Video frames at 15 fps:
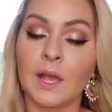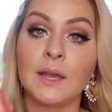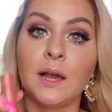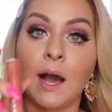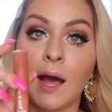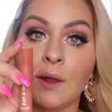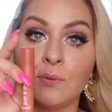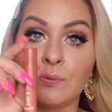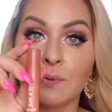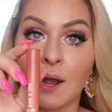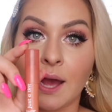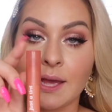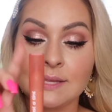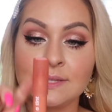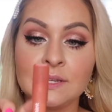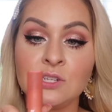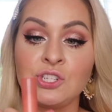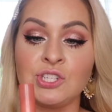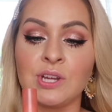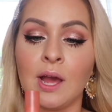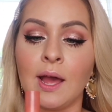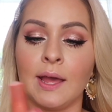I got Rise and
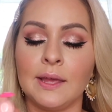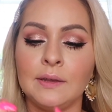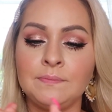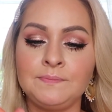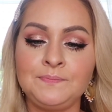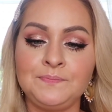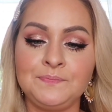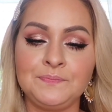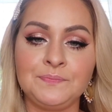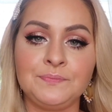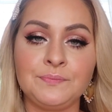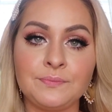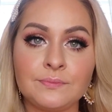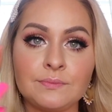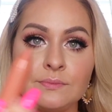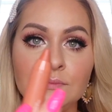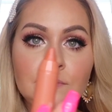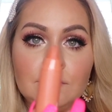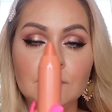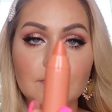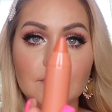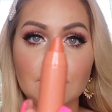Shine.
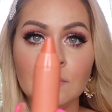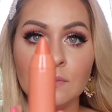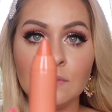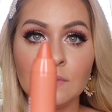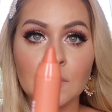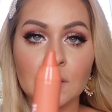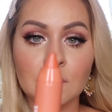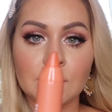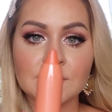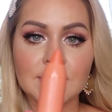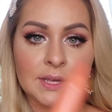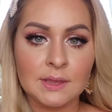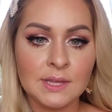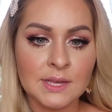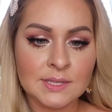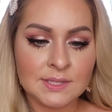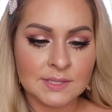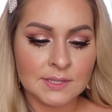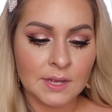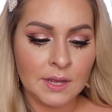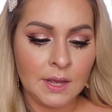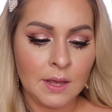It looks like
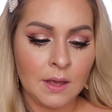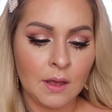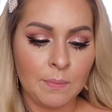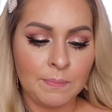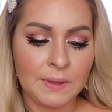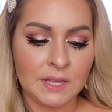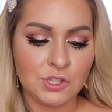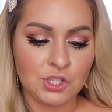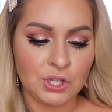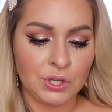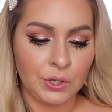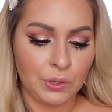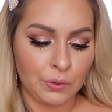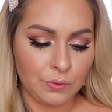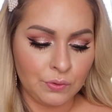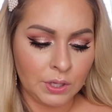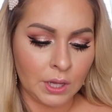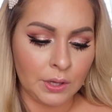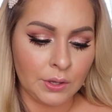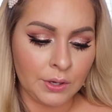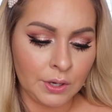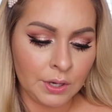this, peachy nude
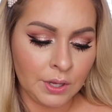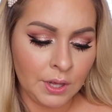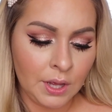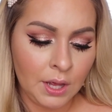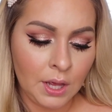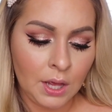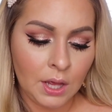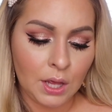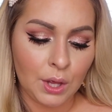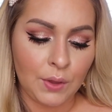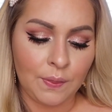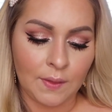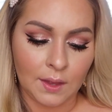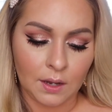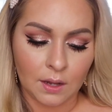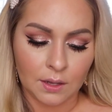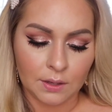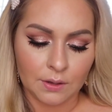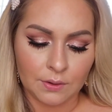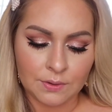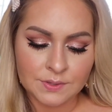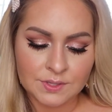color. And then
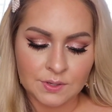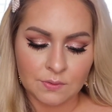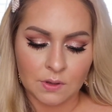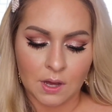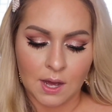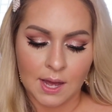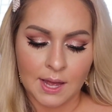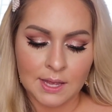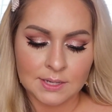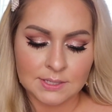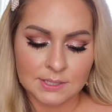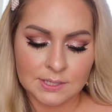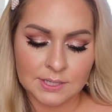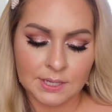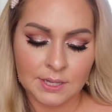I also got